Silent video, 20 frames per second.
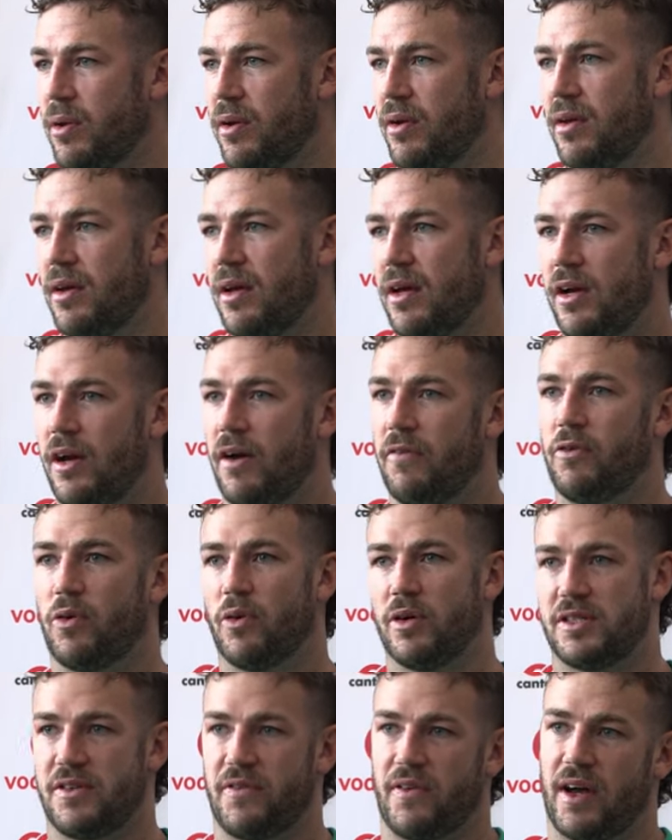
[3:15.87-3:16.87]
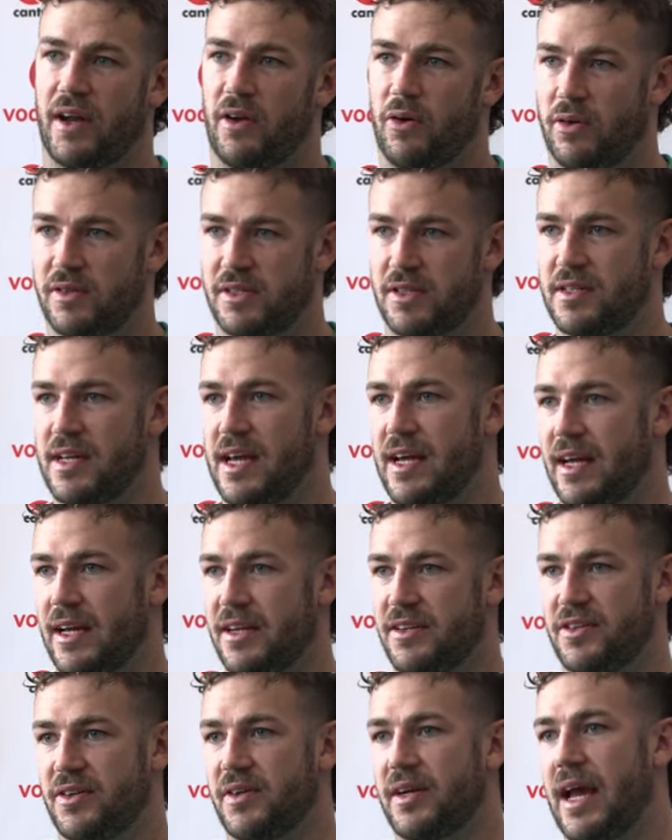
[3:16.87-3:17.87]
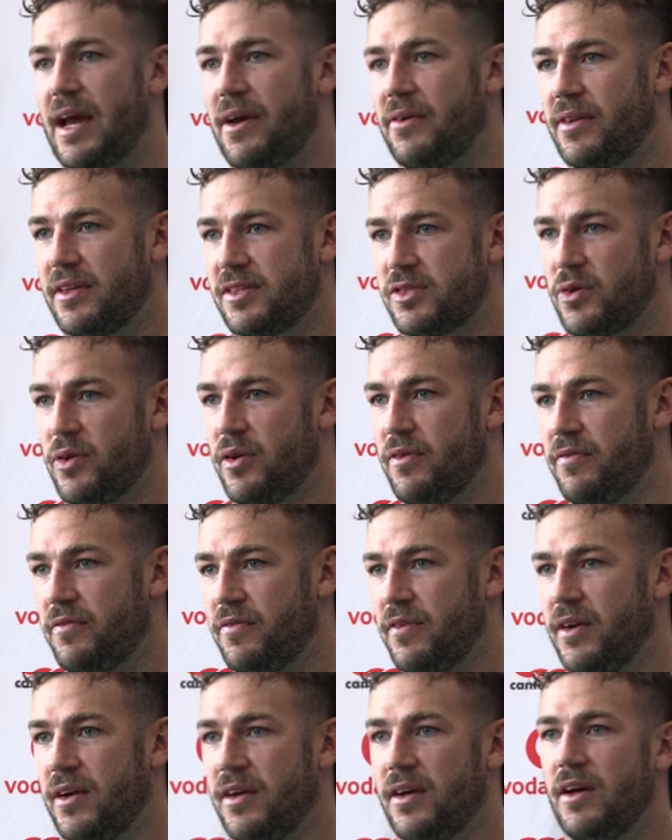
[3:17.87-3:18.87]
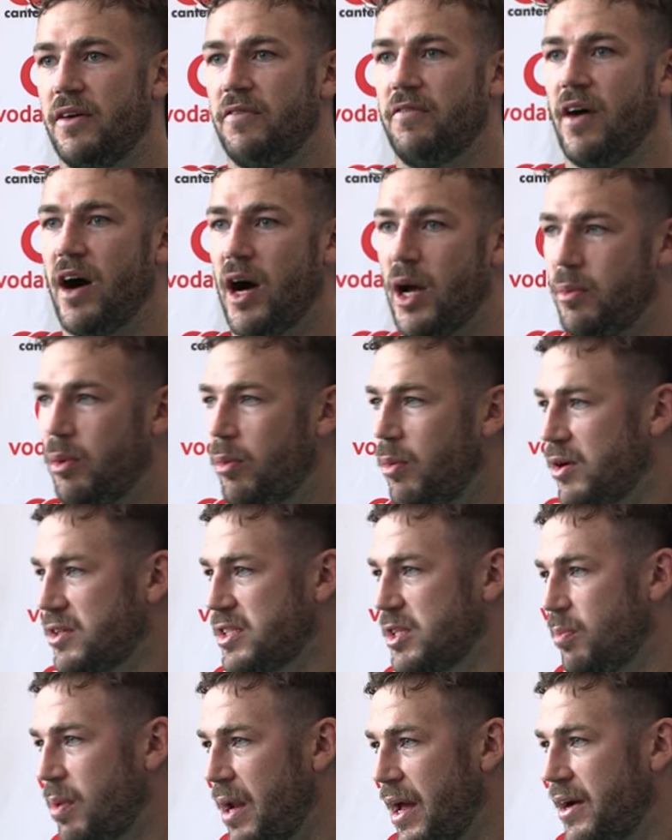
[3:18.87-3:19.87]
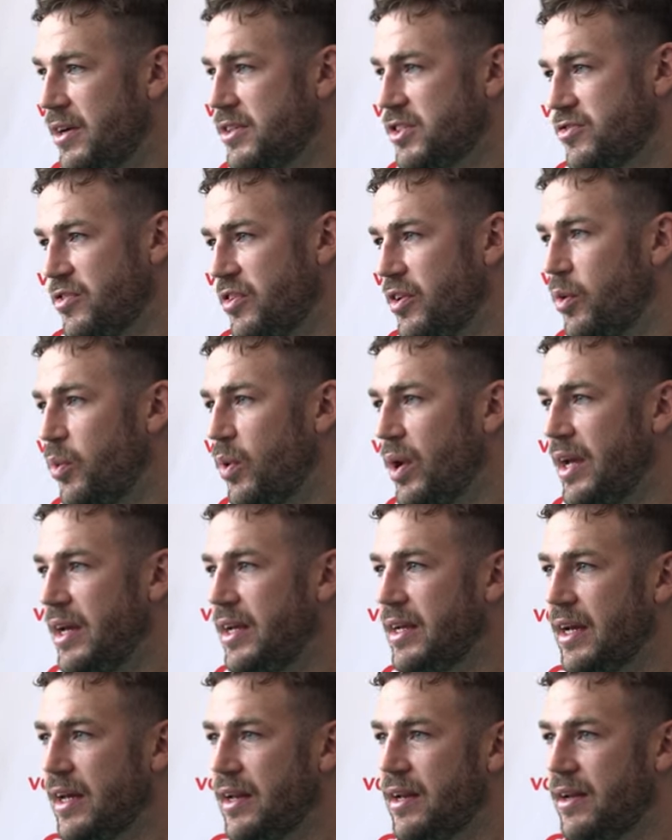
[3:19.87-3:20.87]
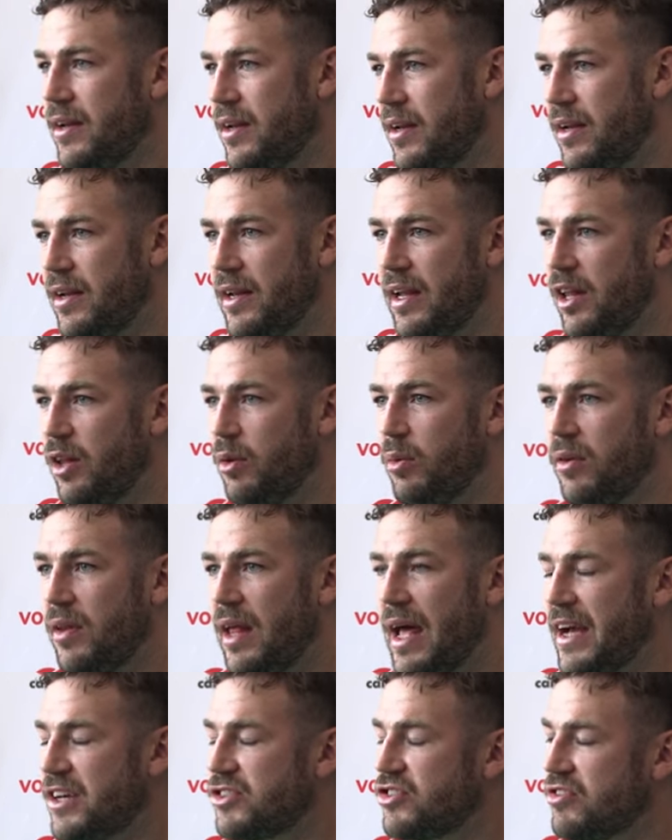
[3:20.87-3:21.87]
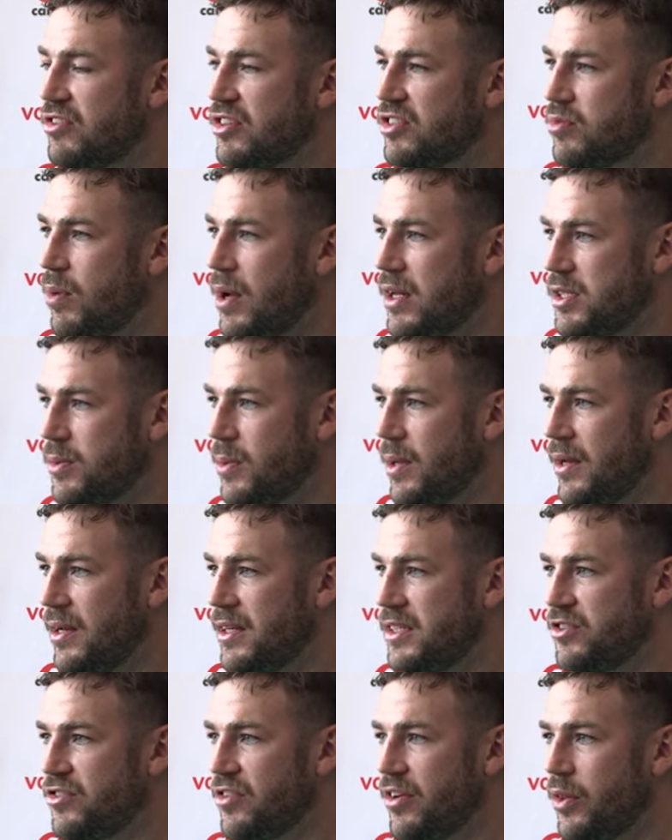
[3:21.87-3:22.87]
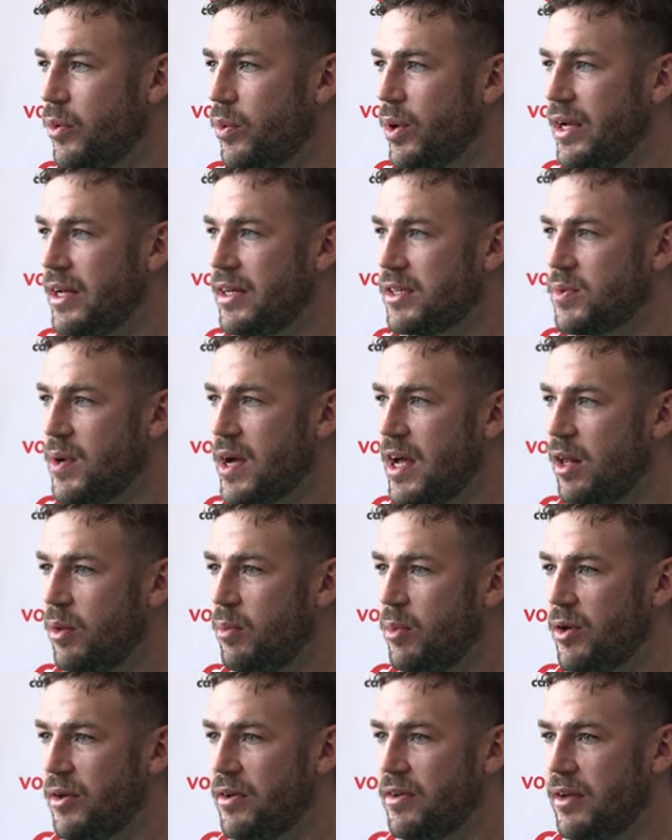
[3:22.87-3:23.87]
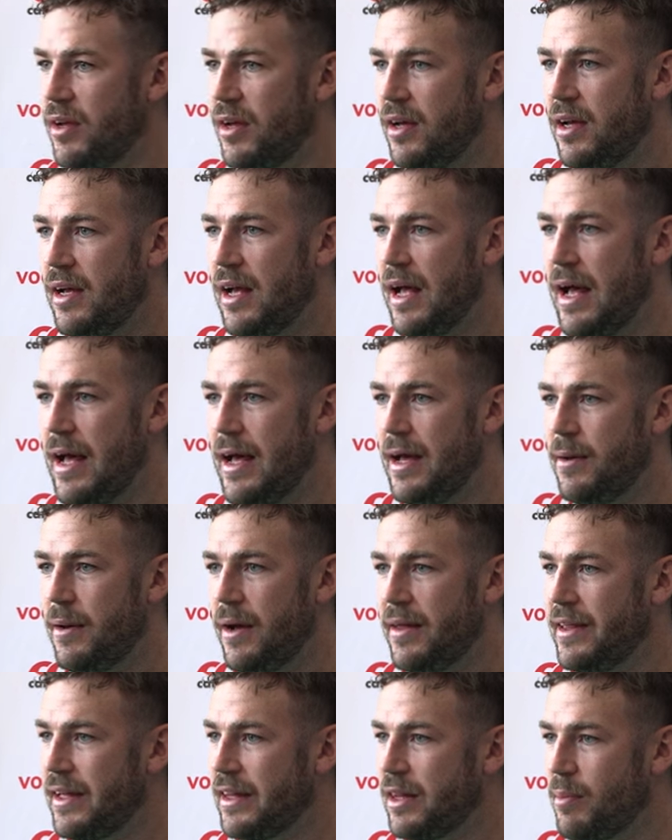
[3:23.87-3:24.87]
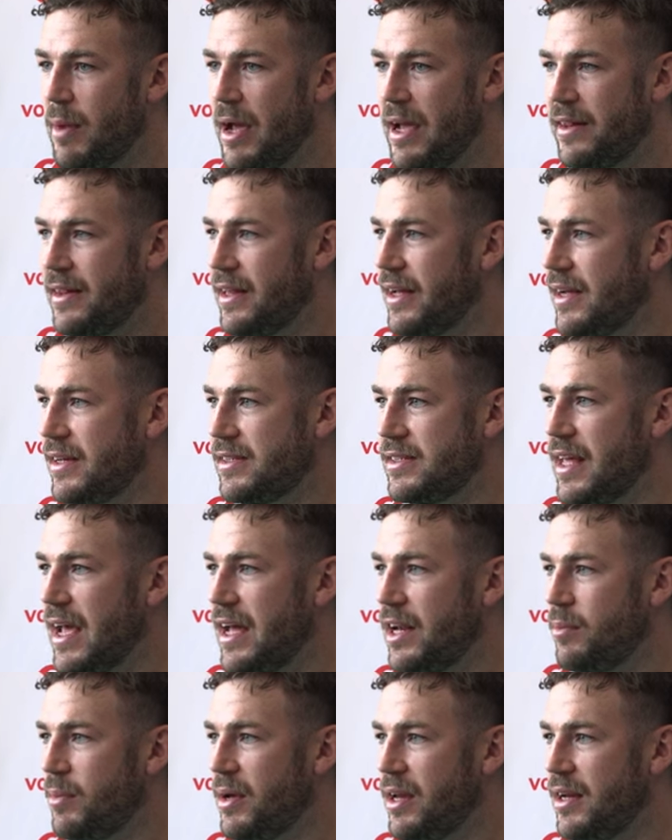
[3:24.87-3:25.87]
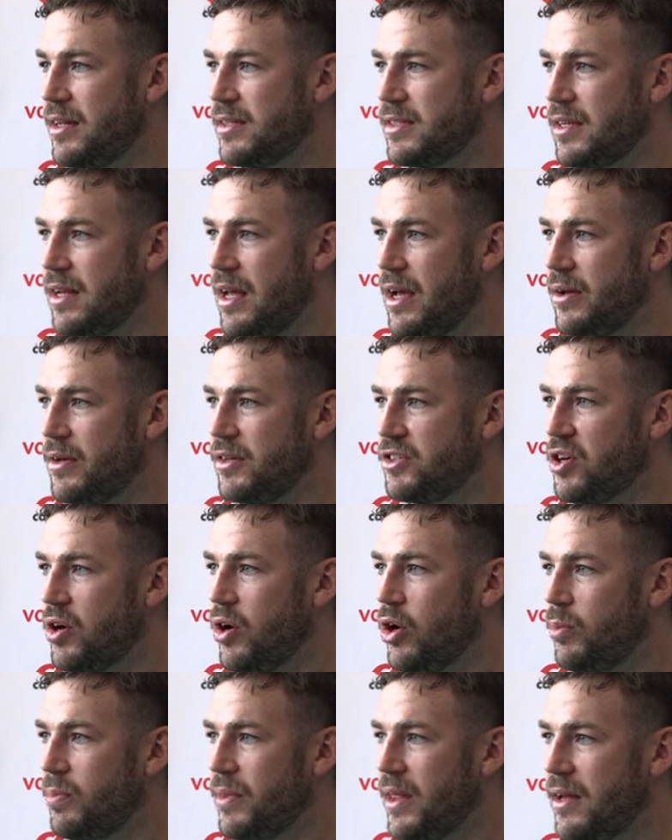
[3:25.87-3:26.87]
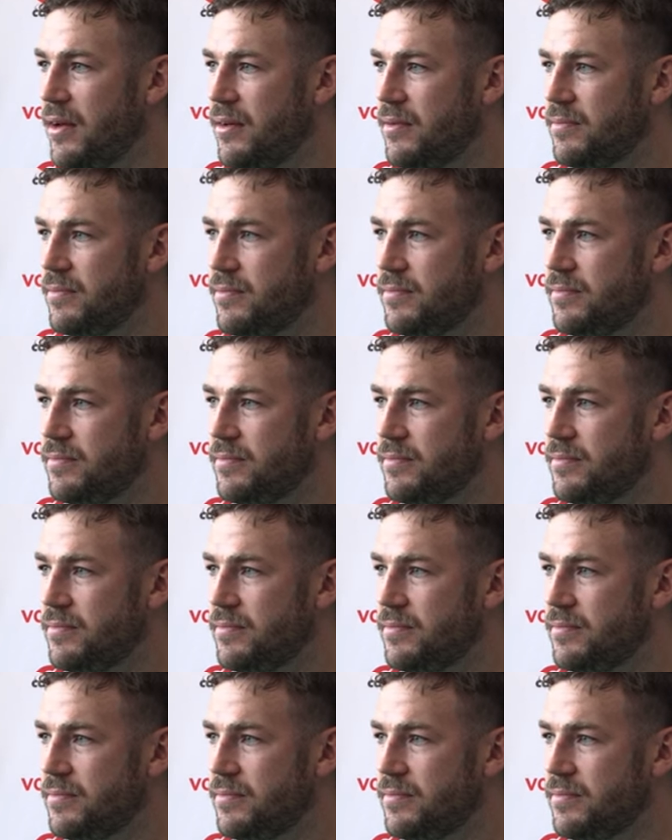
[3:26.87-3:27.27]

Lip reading: But of course, you've got to also take into account the sort of vibe amongst the players through the week and little extra responsibilities through the week as well. But I think the main thing is the 80 minutes and how you show up then.